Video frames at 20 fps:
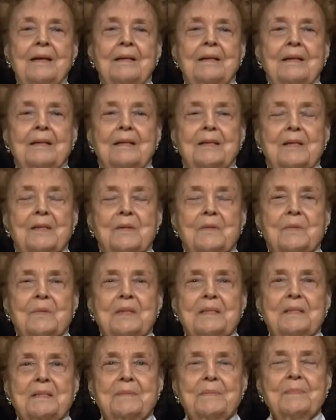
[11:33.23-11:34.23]

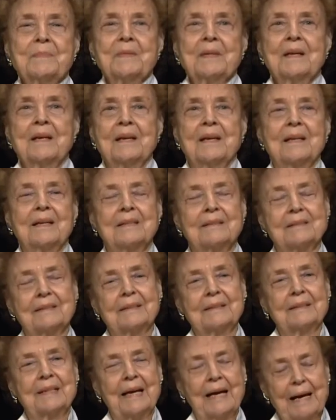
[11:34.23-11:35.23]
Well,
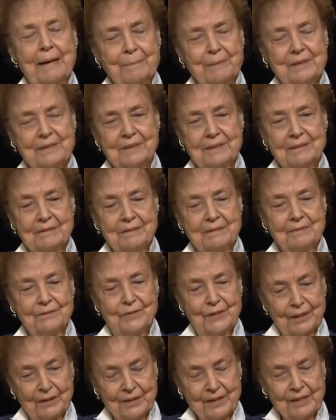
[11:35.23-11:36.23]
it happens in
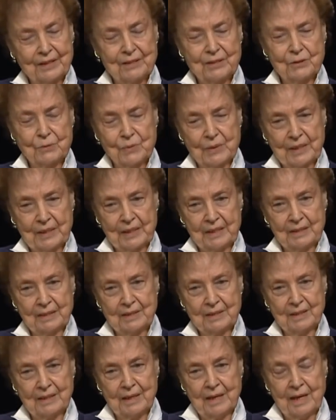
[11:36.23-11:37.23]
various
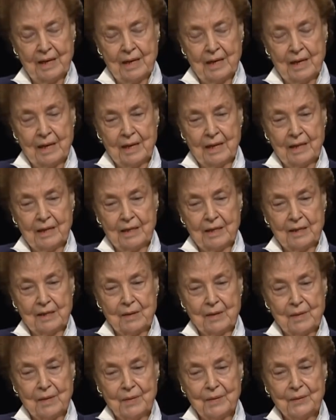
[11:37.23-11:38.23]
ways.
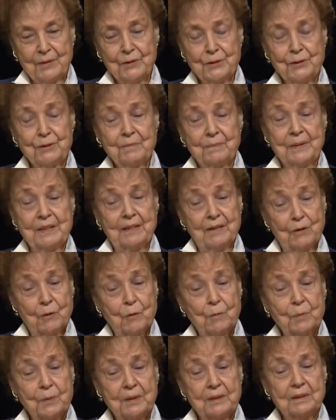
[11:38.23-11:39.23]
You should be
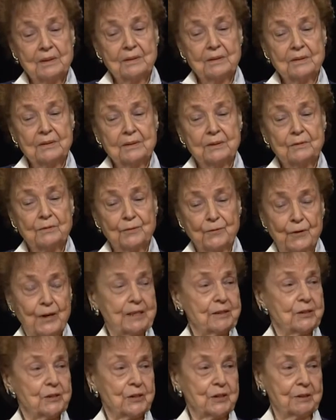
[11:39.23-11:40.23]
open to
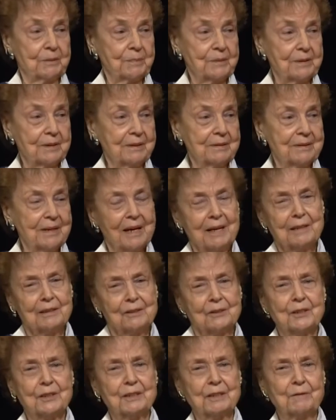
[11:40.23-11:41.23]
friendships, not
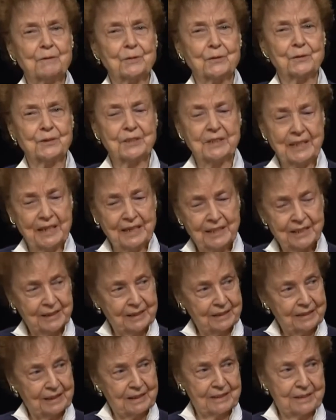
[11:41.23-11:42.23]
looking for
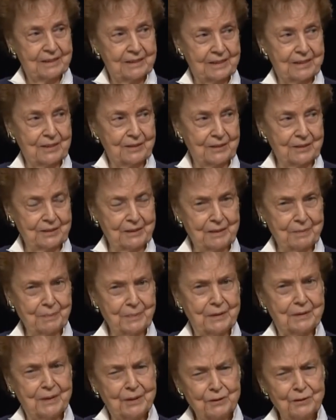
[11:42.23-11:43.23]
dating necessarily,
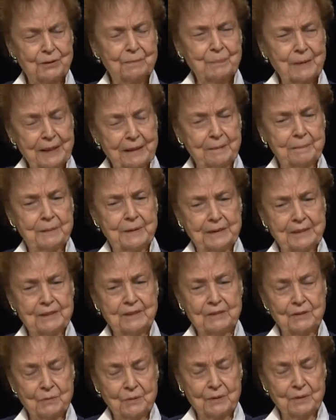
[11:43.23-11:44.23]
but go to
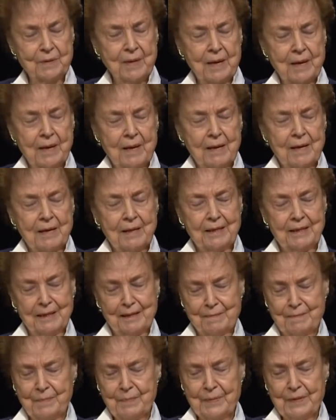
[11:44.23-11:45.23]
places where
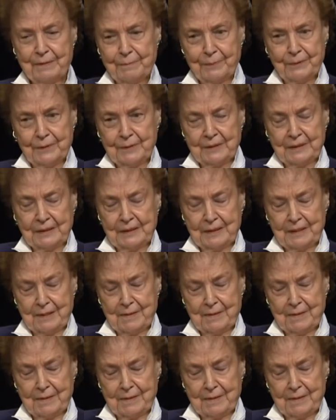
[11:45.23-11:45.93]
people